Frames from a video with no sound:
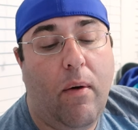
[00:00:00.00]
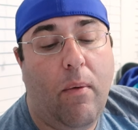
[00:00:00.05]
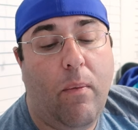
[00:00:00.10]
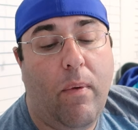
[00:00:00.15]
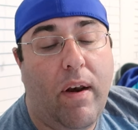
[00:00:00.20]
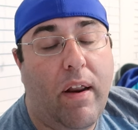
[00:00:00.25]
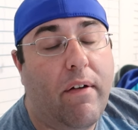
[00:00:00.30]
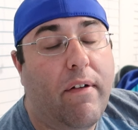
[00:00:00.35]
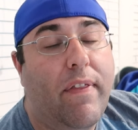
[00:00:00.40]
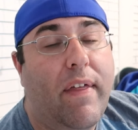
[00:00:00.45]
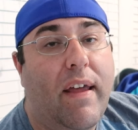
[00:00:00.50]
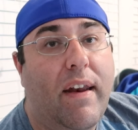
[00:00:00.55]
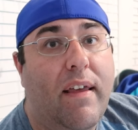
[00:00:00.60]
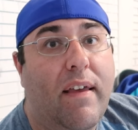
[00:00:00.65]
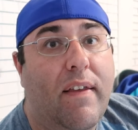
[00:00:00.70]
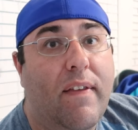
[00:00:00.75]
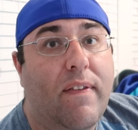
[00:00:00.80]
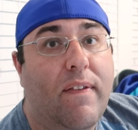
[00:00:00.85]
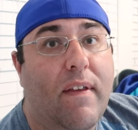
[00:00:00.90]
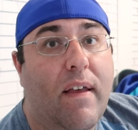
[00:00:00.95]
whenever that
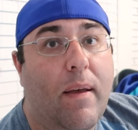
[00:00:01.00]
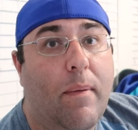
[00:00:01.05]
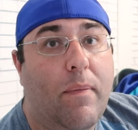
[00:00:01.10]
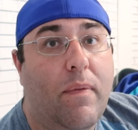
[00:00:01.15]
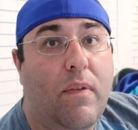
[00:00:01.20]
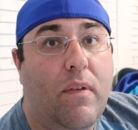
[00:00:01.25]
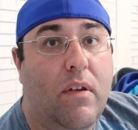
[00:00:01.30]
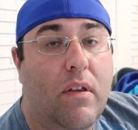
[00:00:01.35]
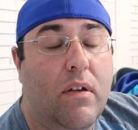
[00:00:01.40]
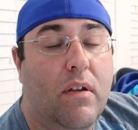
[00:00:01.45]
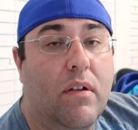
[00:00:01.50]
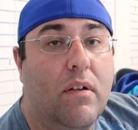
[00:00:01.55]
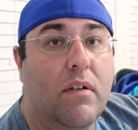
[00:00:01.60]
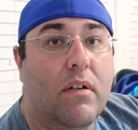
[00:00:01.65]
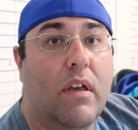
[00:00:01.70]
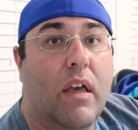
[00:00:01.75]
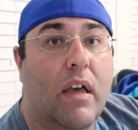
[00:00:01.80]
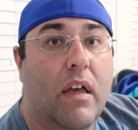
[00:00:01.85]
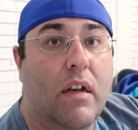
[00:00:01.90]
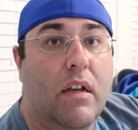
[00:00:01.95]
is. I'm still
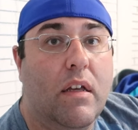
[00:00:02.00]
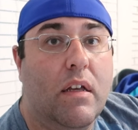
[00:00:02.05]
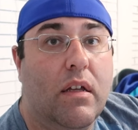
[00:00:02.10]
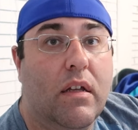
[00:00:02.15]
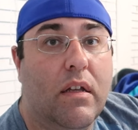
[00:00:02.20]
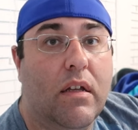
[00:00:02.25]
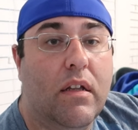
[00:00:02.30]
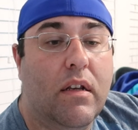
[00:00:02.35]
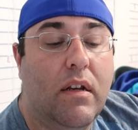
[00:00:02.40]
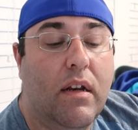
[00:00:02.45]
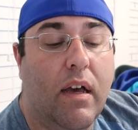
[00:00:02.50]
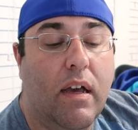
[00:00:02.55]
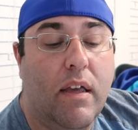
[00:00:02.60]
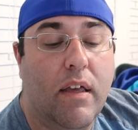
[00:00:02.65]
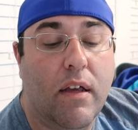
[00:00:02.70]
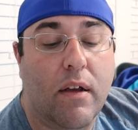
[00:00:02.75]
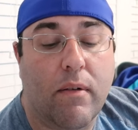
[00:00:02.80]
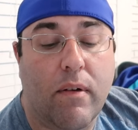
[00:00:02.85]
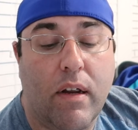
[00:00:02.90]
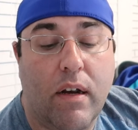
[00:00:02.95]
kind of not
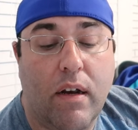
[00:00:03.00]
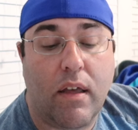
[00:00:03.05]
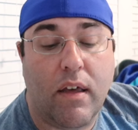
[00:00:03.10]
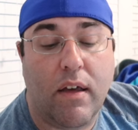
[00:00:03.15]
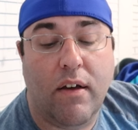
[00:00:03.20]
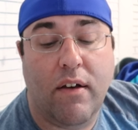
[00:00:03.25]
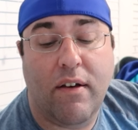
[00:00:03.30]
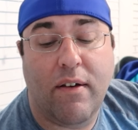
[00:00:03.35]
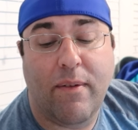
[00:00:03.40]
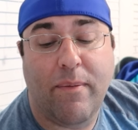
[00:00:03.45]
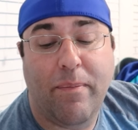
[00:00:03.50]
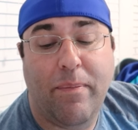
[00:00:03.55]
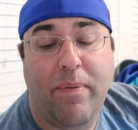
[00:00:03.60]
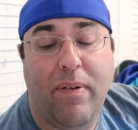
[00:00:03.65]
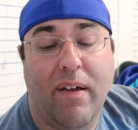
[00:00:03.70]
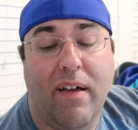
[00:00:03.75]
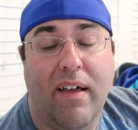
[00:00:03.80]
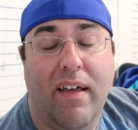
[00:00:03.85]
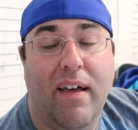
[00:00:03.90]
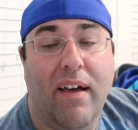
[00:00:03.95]
here now,
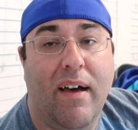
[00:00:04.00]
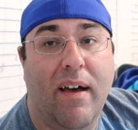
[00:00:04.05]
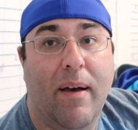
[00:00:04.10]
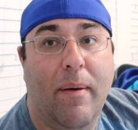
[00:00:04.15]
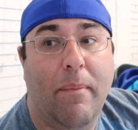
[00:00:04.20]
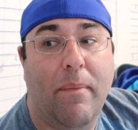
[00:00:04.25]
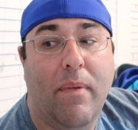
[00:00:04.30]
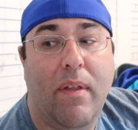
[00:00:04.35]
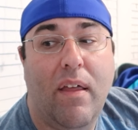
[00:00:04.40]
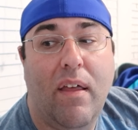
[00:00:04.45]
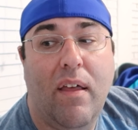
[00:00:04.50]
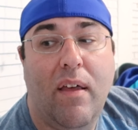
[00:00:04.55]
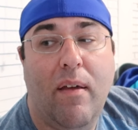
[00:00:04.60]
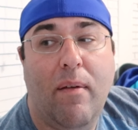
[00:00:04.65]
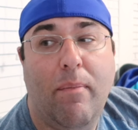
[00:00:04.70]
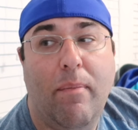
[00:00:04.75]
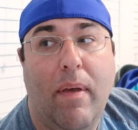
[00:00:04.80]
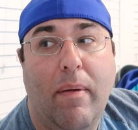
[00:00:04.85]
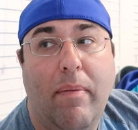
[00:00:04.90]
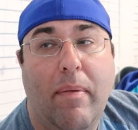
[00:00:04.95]
but um,
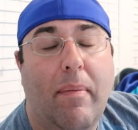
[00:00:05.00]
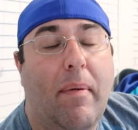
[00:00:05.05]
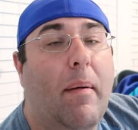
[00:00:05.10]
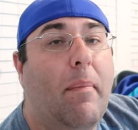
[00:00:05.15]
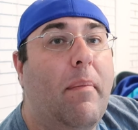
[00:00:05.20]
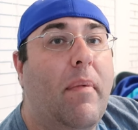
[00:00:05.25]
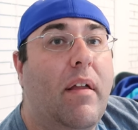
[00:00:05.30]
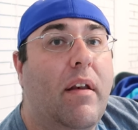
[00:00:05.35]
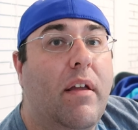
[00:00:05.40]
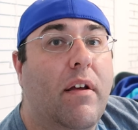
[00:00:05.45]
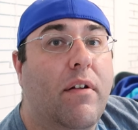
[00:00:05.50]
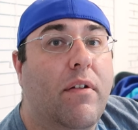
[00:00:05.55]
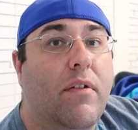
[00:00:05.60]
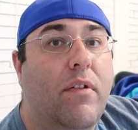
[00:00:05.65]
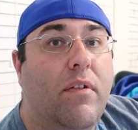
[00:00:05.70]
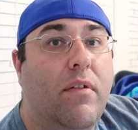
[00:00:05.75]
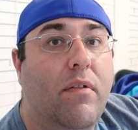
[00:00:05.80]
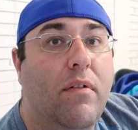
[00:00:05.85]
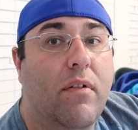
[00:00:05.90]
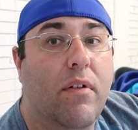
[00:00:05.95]
maybe by Monday
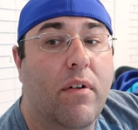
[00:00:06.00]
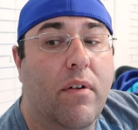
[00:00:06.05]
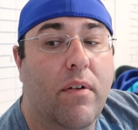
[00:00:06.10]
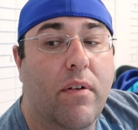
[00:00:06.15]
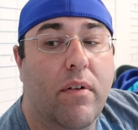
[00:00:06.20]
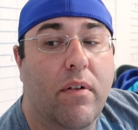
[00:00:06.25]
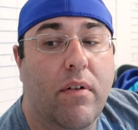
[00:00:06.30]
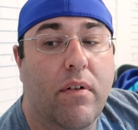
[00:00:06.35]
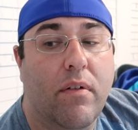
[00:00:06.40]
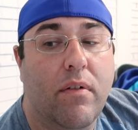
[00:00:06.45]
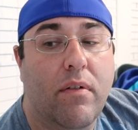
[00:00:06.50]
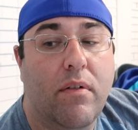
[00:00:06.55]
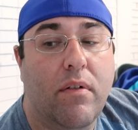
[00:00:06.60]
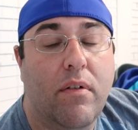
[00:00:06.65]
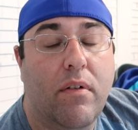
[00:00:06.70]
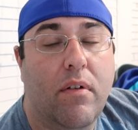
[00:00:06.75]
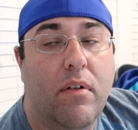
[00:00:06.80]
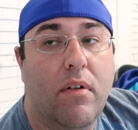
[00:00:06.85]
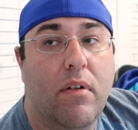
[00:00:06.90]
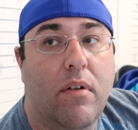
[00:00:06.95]
or
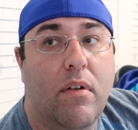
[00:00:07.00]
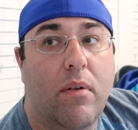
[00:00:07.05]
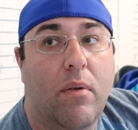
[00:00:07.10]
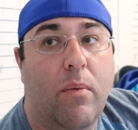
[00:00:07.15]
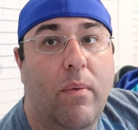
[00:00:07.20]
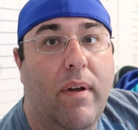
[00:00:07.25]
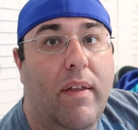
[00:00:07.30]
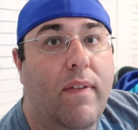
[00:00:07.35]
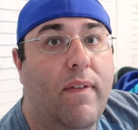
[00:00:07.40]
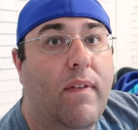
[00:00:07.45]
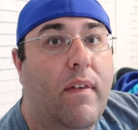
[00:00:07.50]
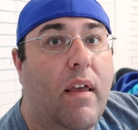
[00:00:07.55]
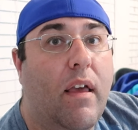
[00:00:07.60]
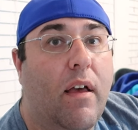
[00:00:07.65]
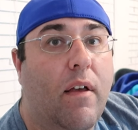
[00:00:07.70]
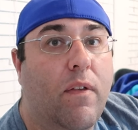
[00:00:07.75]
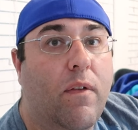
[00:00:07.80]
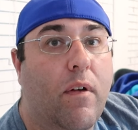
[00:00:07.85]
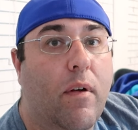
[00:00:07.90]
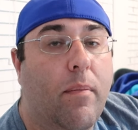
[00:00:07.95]
Wednesday
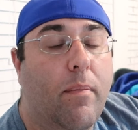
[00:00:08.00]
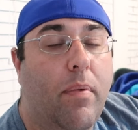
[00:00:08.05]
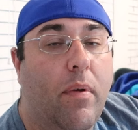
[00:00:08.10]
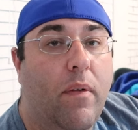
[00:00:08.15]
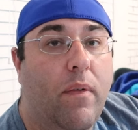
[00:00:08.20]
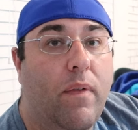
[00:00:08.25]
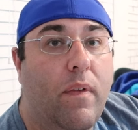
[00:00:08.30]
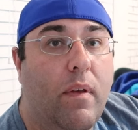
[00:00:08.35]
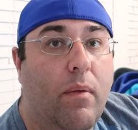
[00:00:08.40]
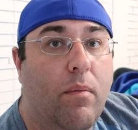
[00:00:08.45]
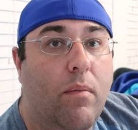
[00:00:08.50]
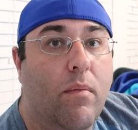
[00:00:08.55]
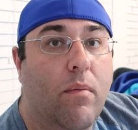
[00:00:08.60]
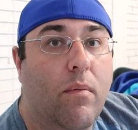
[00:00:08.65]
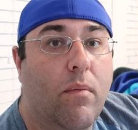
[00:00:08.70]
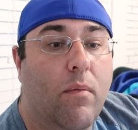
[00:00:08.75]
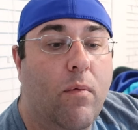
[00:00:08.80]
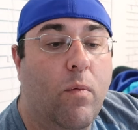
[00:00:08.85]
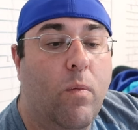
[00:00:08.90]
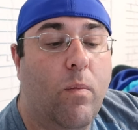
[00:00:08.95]
I'll start posting
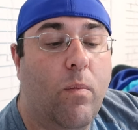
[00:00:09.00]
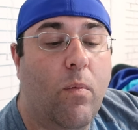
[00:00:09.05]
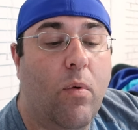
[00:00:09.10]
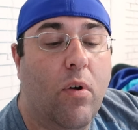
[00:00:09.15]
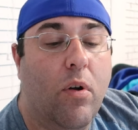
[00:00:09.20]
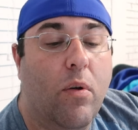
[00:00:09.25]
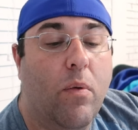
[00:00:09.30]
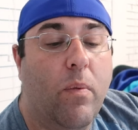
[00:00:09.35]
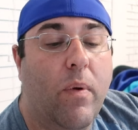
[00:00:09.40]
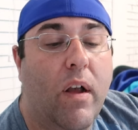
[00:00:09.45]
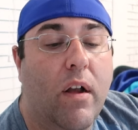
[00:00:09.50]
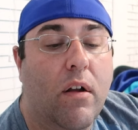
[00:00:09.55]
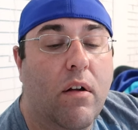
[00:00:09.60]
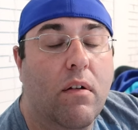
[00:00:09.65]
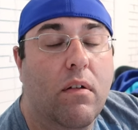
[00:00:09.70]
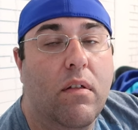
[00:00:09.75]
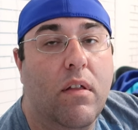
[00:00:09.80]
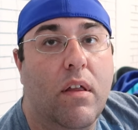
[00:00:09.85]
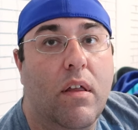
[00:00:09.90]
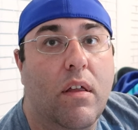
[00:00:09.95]
more
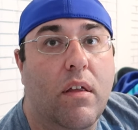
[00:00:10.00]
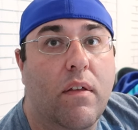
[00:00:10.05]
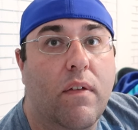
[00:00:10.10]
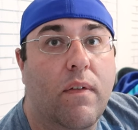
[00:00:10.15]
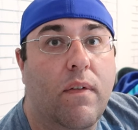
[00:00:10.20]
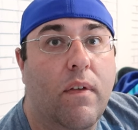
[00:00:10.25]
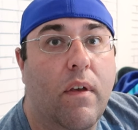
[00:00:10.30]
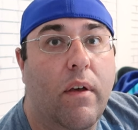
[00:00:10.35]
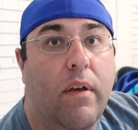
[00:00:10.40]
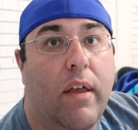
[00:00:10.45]
regularly. So